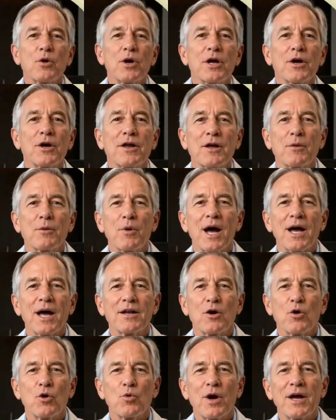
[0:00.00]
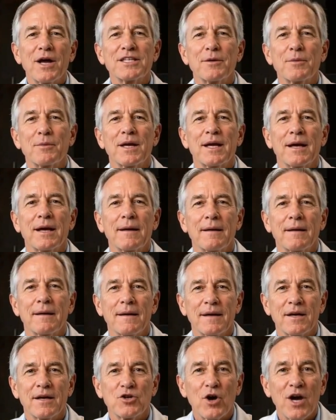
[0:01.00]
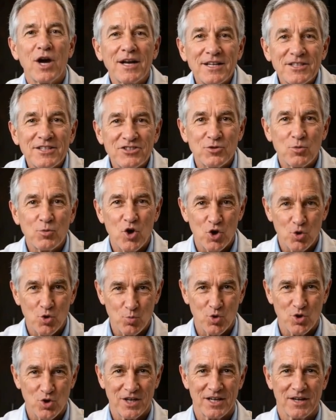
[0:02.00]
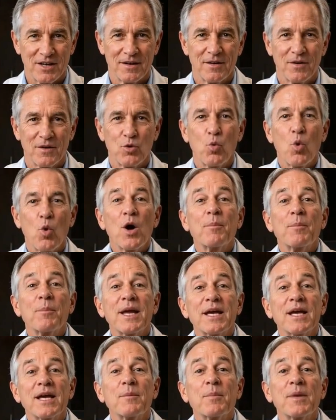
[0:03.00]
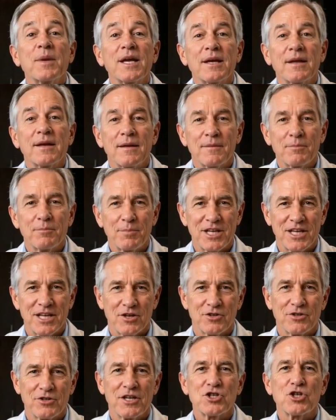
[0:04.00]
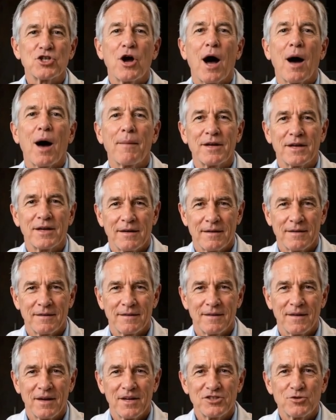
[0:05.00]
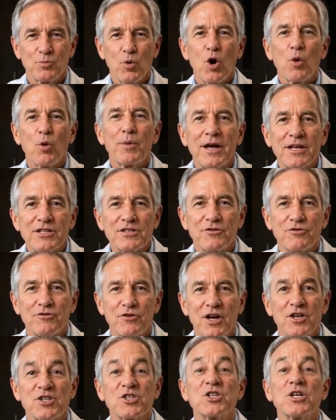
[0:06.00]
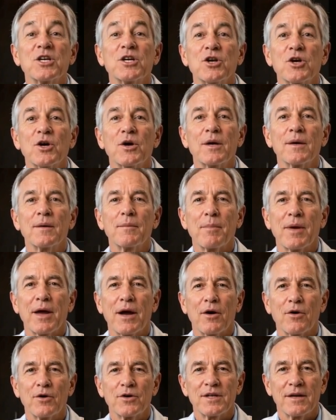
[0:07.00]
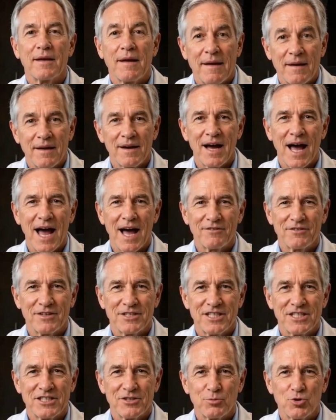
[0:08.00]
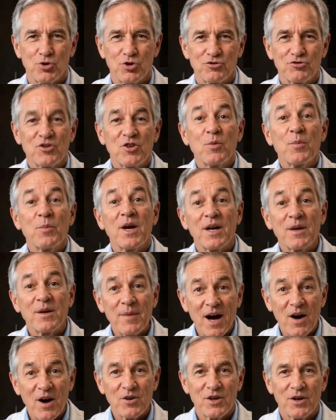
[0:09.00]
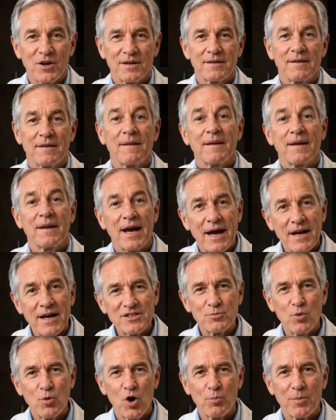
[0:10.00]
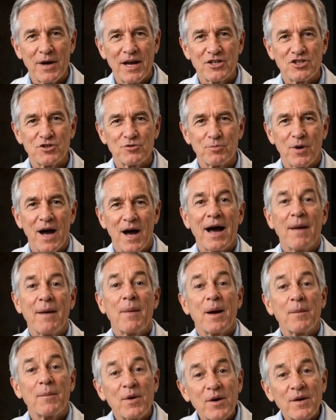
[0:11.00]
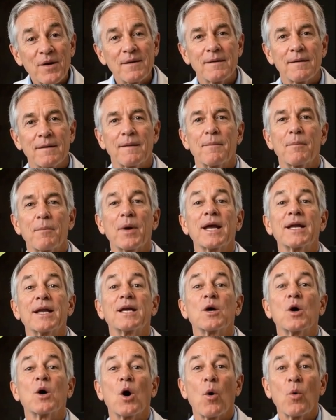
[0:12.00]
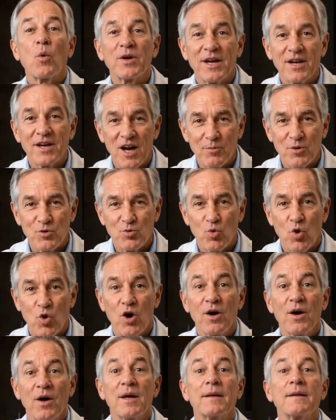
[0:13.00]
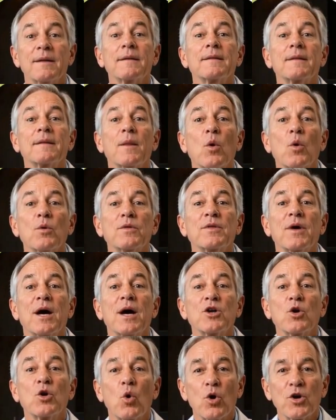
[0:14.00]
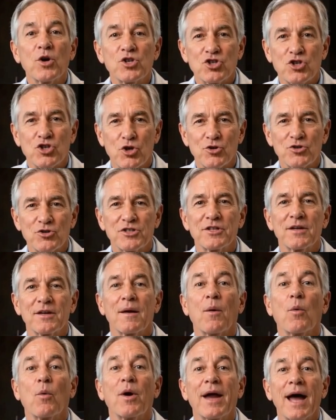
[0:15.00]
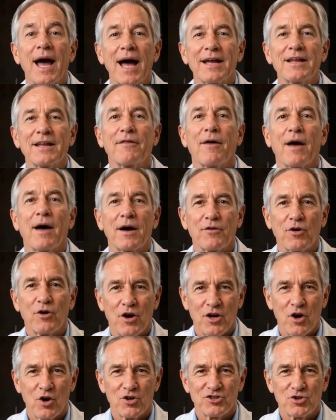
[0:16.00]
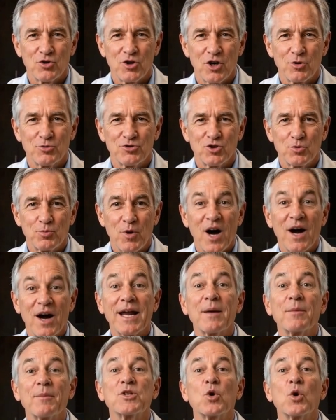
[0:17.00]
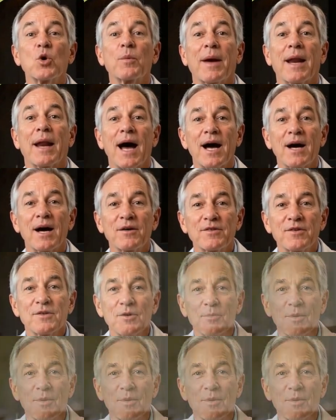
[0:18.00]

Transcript: here's the practical recipe. Try this tomorrow morning. 1 medium beet, peeled and chopped. A small piece of fresh ginger, peeled. Half a teaspoon of turmeric powder. And a small pinch of black pepper. Blend it all with a cup of water. Or fresh orange juice, which adds flavor and also helps your body absorb the iron from the